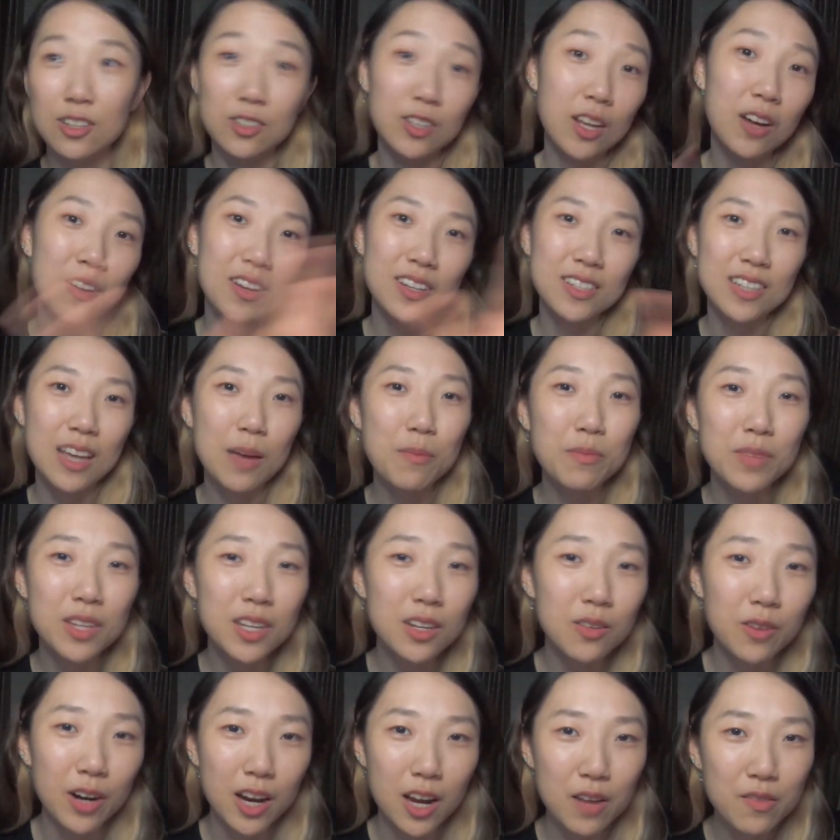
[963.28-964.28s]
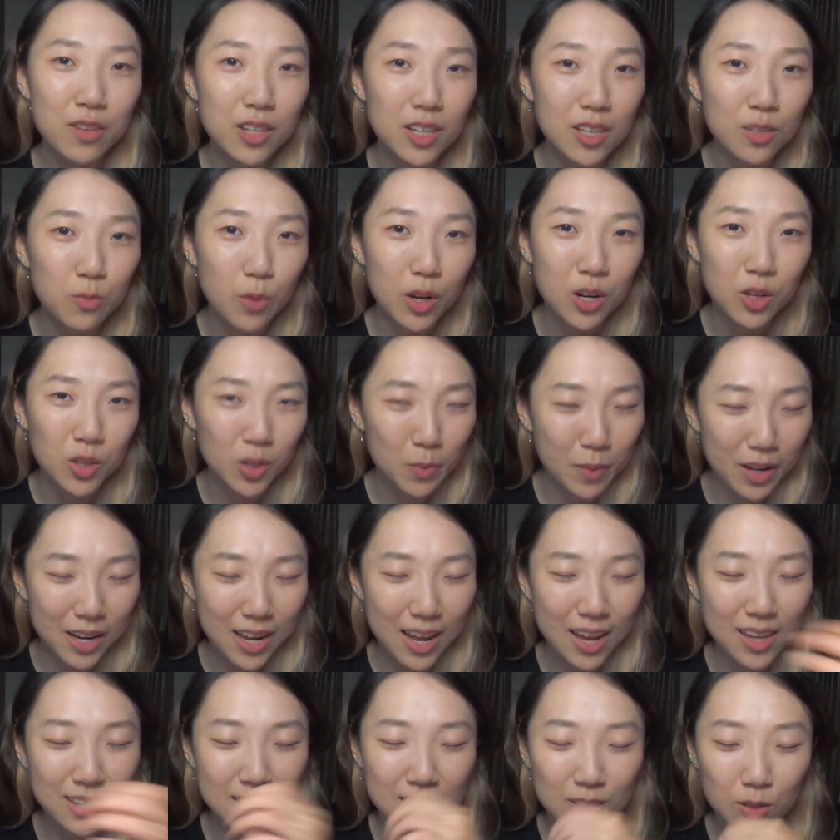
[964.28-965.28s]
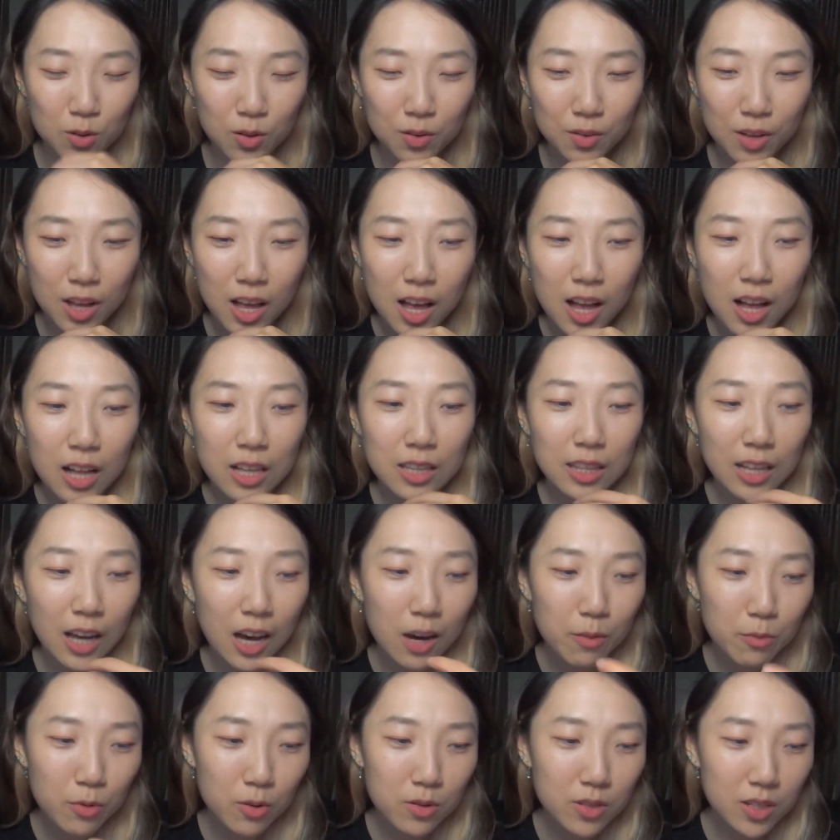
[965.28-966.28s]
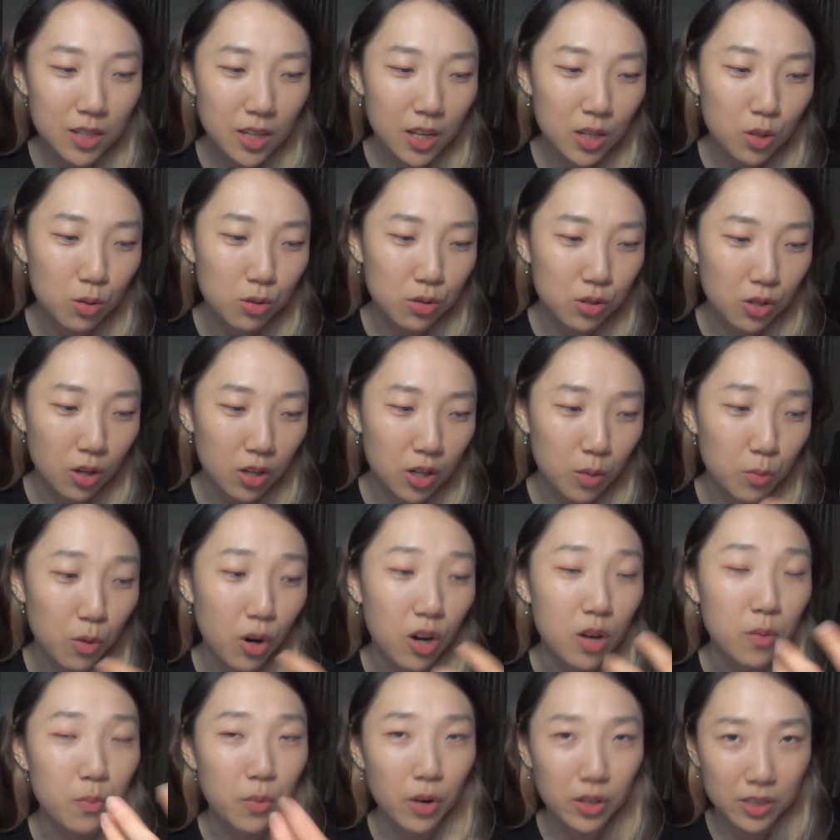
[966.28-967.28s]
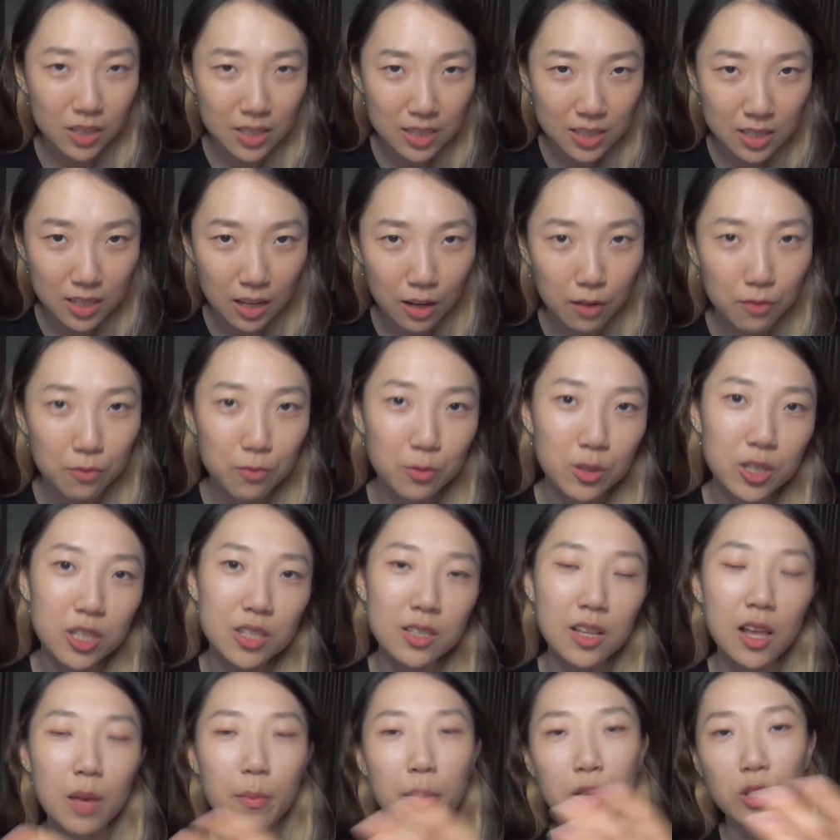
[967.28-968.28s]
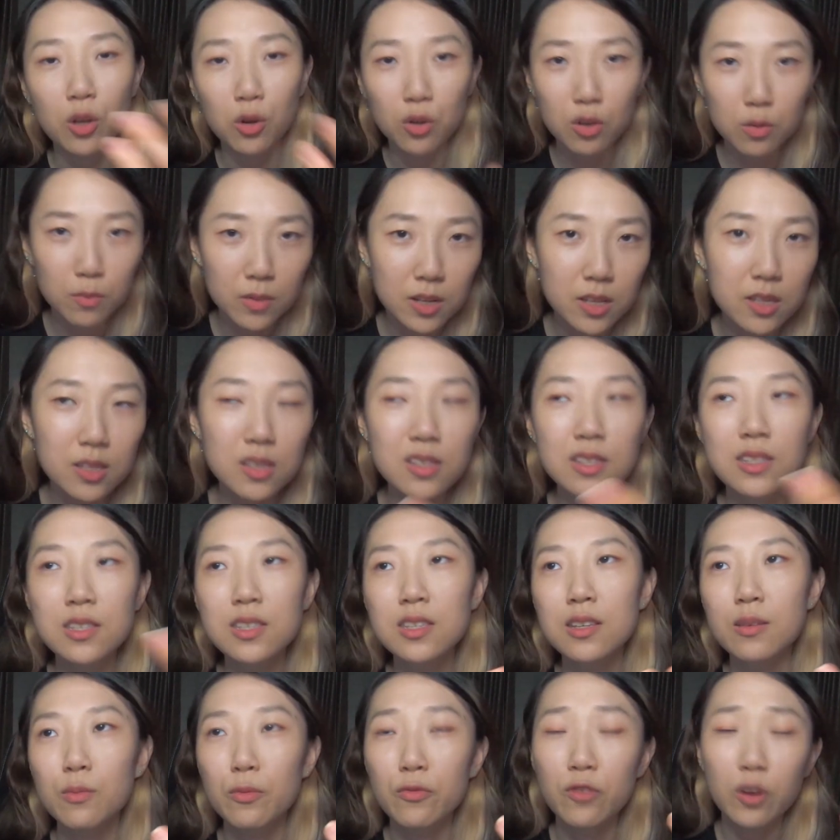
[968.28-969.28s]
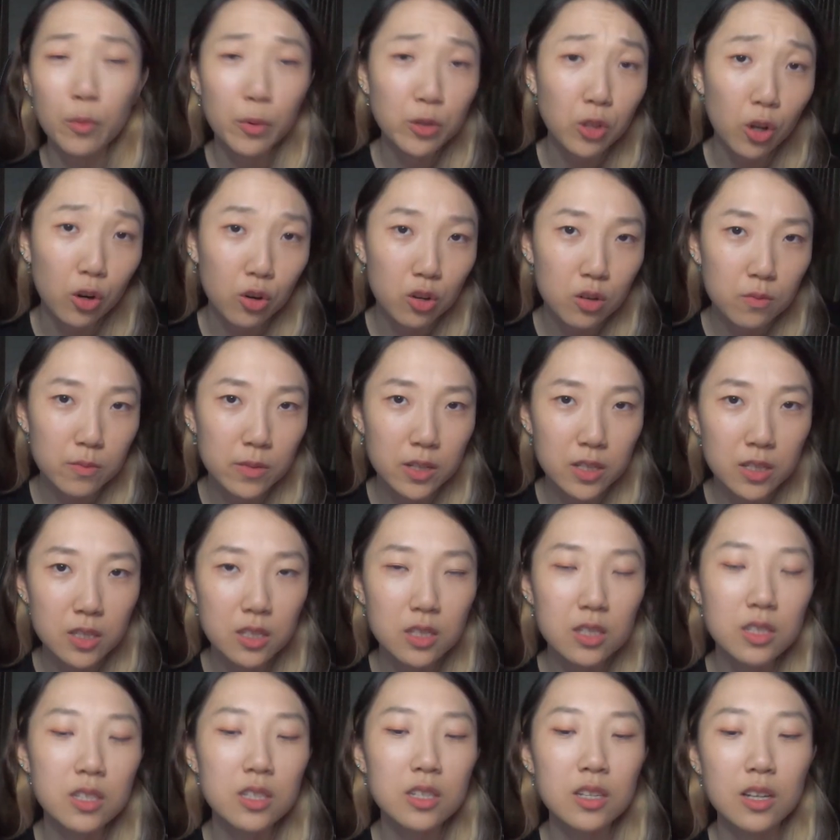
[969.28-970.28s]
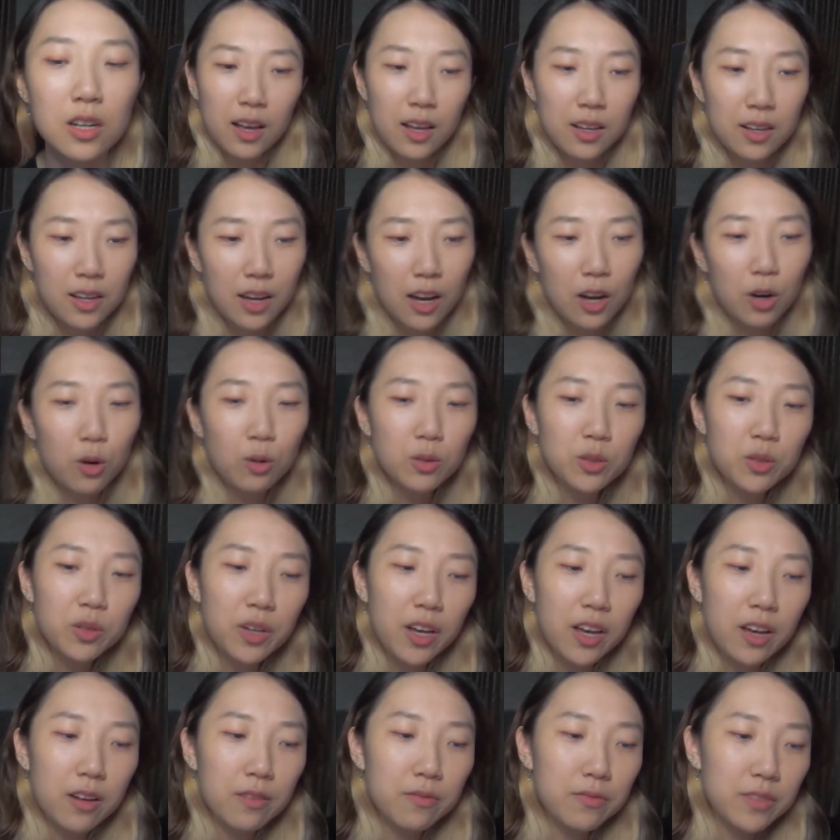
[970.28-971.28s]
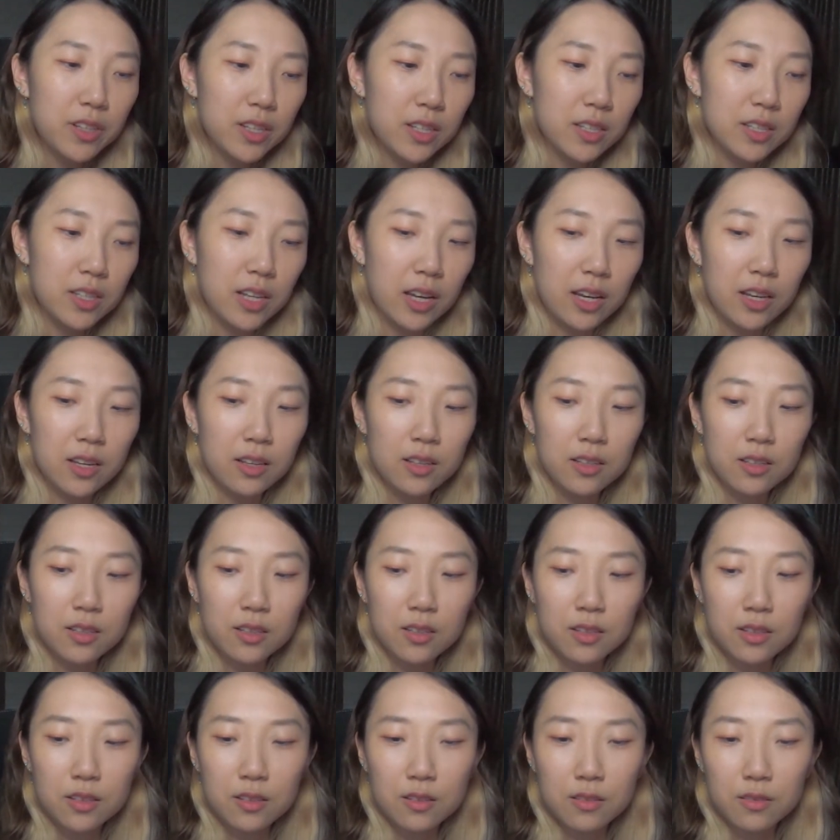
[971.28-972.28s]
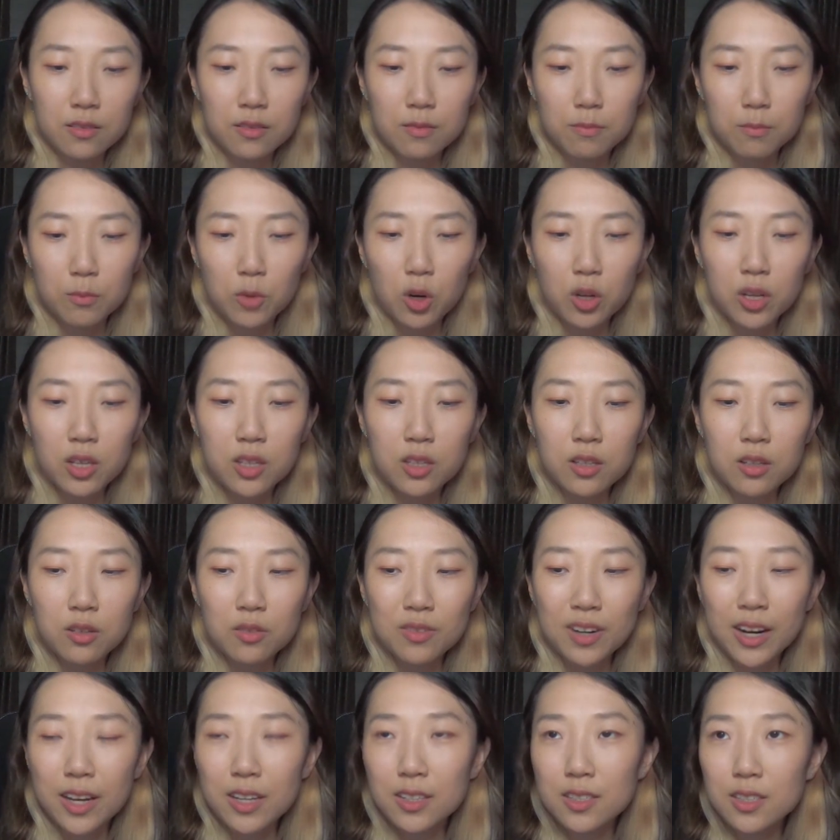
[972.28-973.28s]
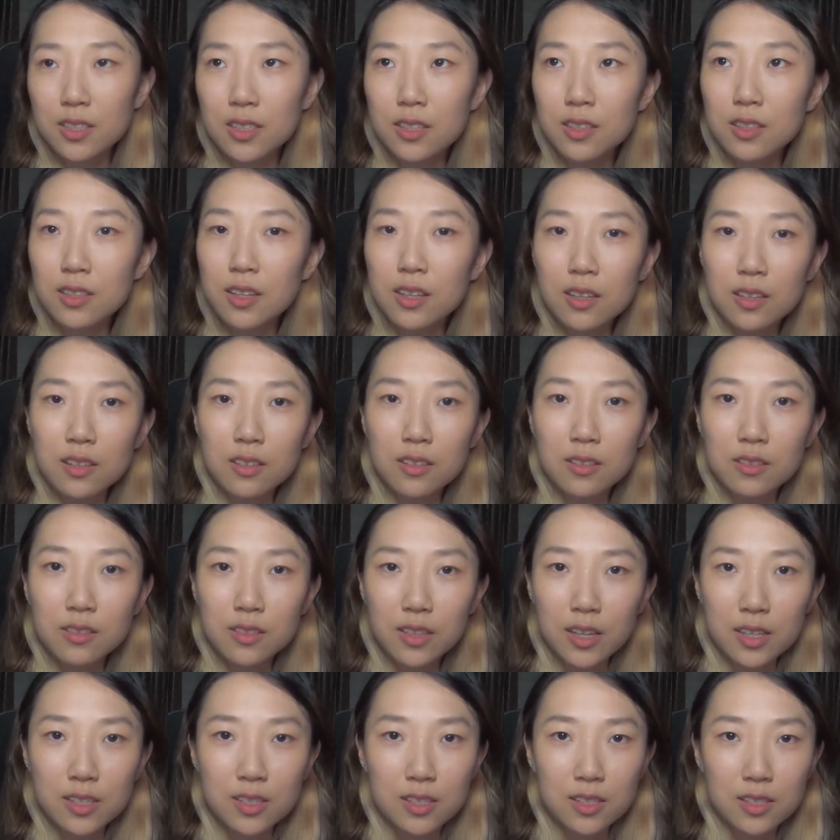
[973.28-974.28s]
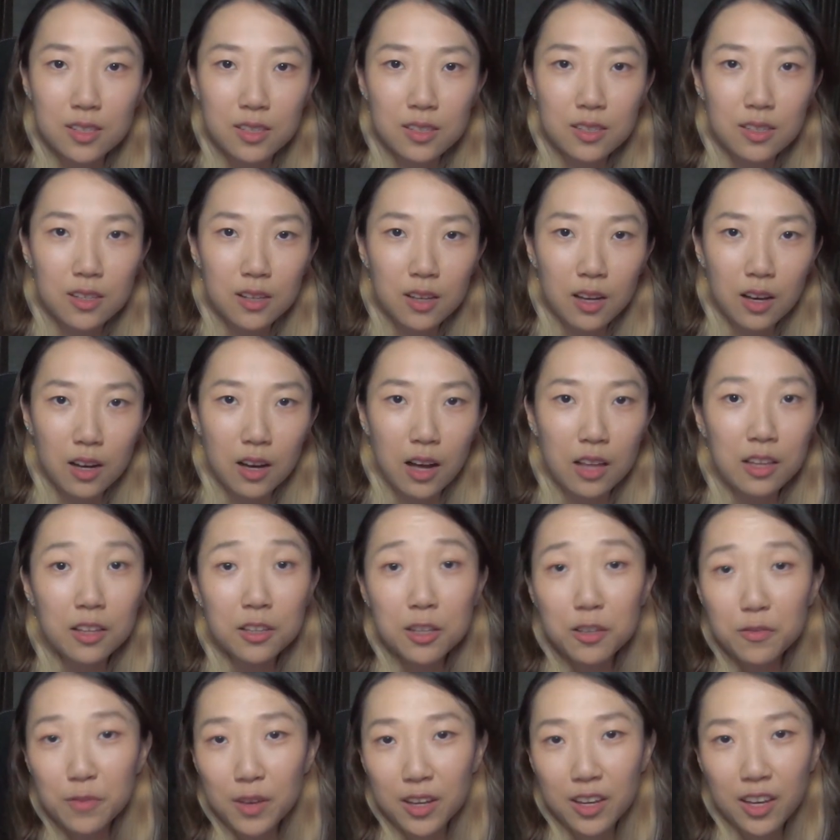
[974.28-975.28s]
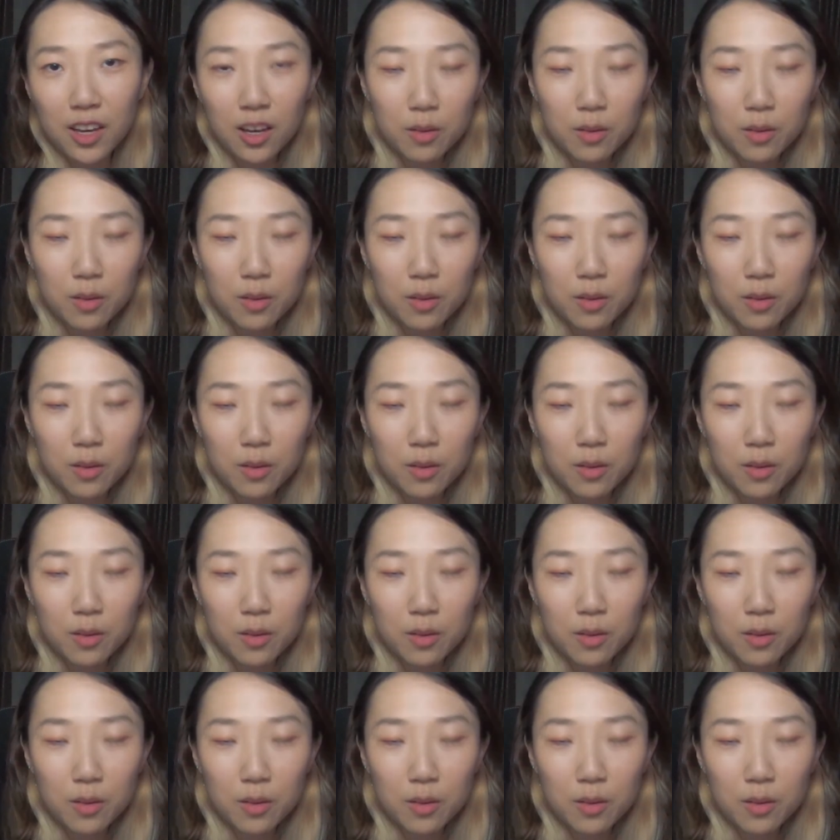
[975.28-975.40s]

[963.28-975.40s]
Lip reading: so now it's empty, right? Everything went to my NAS. So now I'm using it to store the more important stuff, which is like my documents, formal documents. And then I also have this like monitor riser thing that's underneath my